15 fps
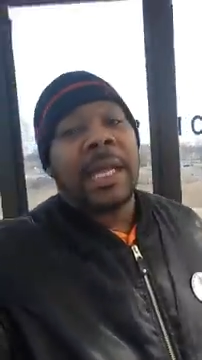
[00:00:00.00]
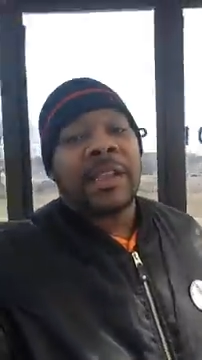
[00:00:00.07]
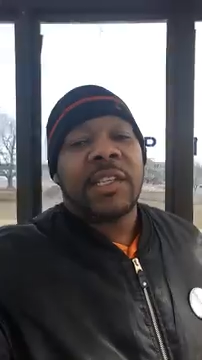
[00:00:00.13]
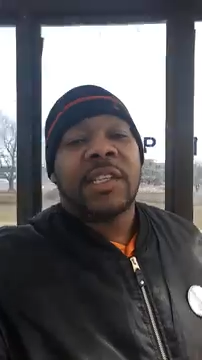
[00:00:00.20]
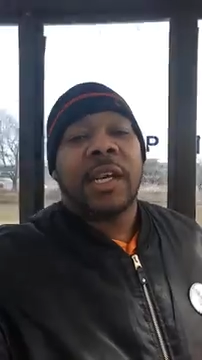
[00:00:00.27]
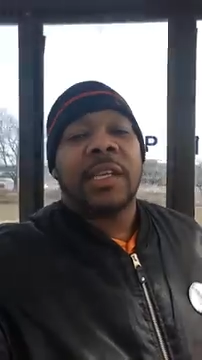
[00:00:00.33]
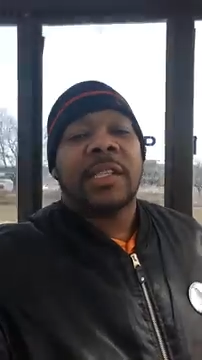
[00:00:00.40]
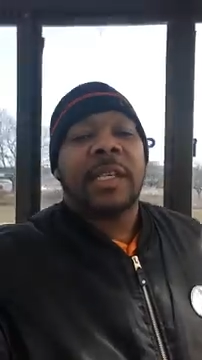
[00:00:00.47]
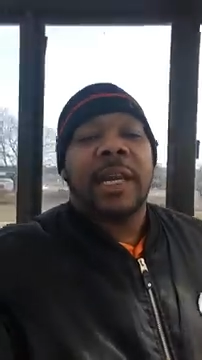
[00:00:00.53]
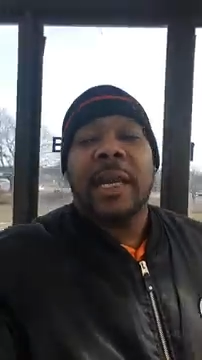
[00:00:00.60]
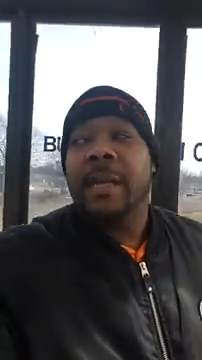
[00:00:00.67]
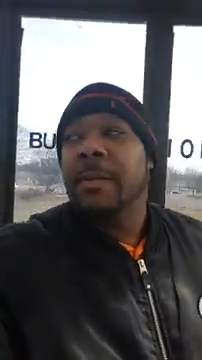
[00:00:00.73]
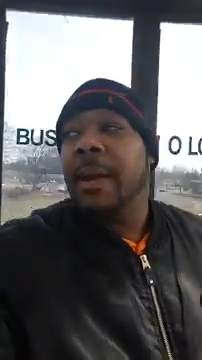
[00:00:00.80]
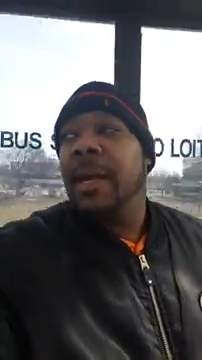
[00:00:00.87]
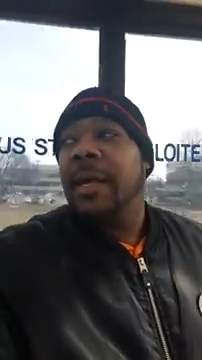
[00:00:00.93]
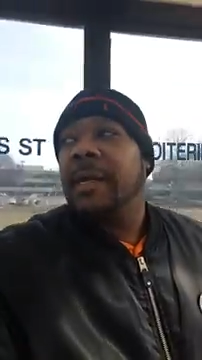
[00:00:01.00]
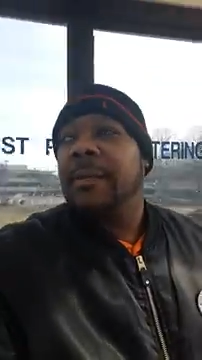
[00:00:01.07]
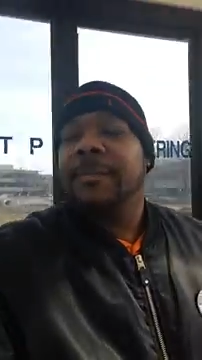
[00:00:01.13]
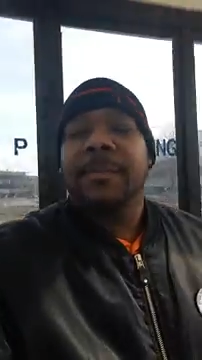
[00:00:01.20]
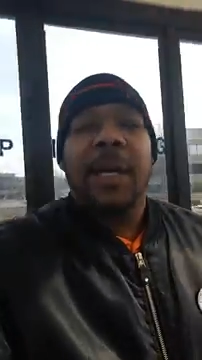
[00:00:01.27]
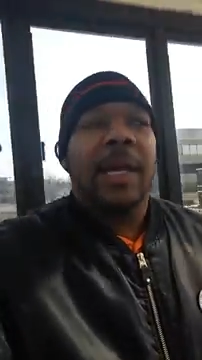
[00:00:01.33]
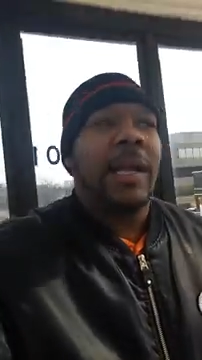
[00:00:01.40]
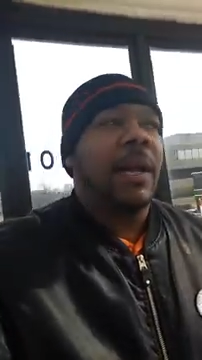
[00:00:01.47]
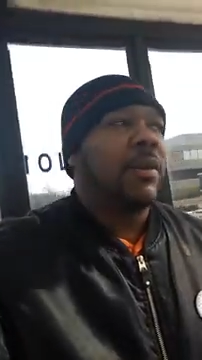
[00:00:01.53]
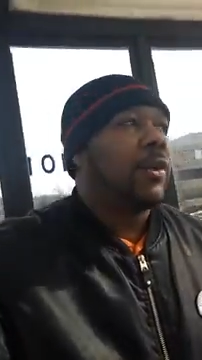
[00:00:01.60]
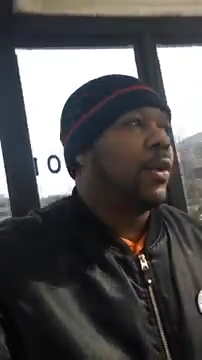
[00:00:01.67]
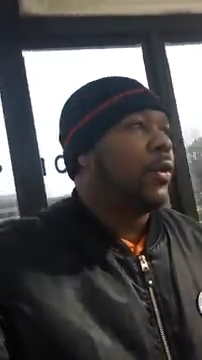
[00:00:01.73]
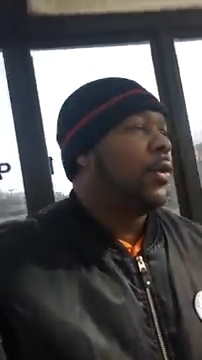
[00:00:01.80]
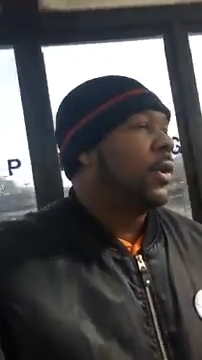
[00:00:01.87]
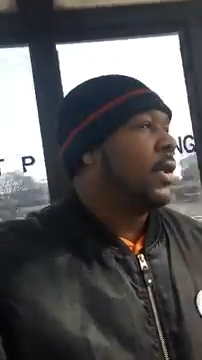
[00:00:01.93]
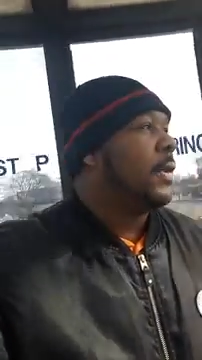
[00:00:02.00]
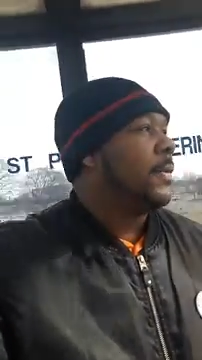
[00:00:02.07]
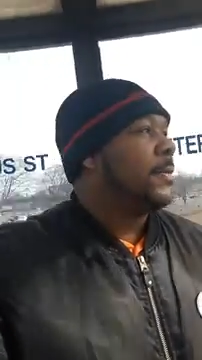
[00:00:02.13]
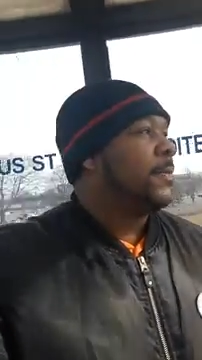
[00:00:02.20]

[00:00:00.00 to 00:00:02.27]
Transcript: the church say amen. How y'all doing?